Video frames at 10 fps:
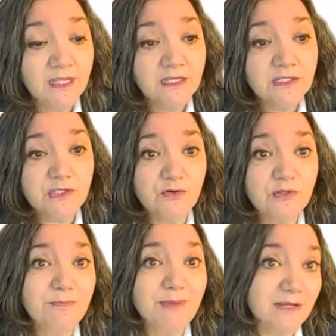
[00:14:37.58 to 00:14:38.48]
So the
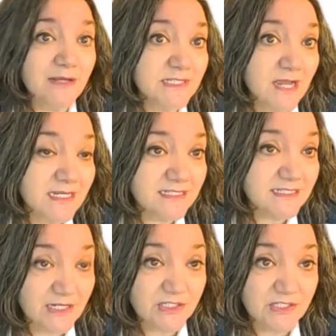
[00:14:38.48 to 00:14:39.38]
bioscience
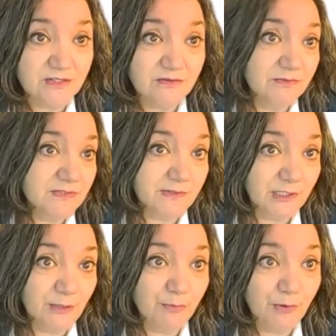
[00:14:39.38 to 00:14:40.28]
sector was really
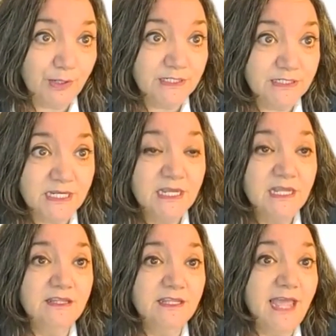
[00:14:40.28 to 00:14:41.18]
important.
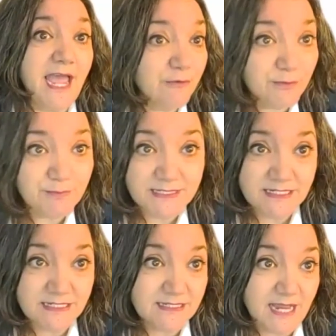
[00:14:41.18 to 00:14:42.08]
The
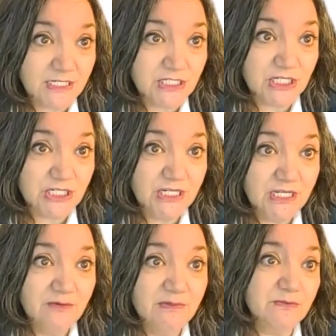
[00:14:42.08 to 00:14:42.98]
agribusiness sector
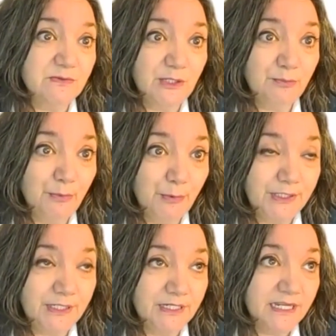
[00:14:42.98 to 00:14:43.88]
was really
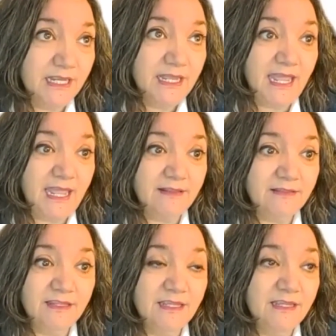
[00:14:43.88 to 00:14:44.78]
important. And
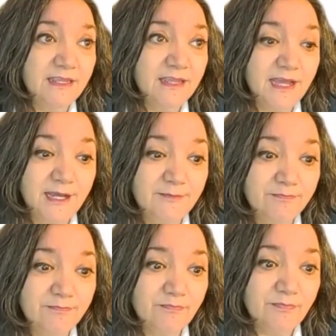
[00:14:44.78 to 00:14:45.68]
the
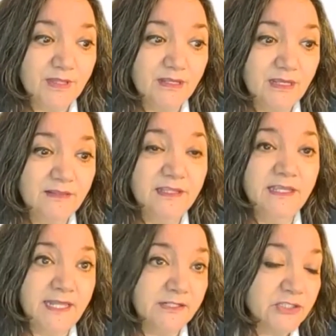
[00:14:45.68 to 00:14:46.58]
and the
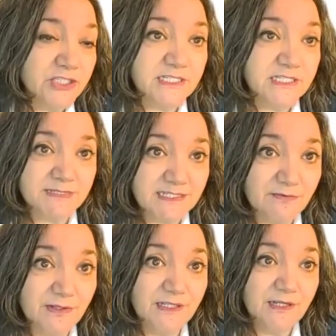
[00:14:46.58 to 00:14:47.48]
energy,
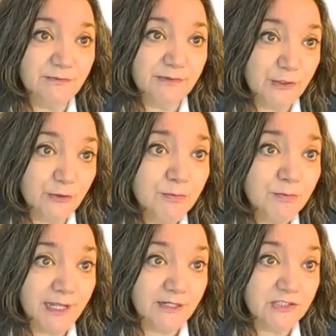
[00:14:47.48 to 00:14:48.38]
specifically in renewable
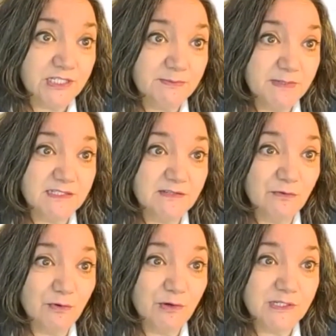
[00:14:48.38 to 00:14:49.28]
energies, because of
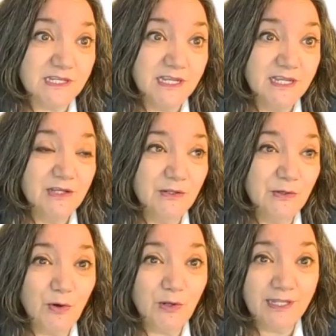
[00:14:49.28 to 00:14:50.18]
course the
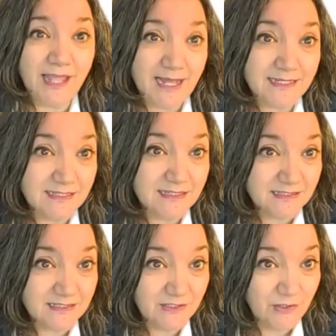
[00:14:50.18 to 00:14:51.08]
oil and gas
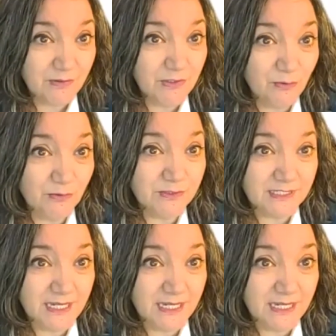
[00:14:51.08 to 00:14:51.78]
is, you know, an old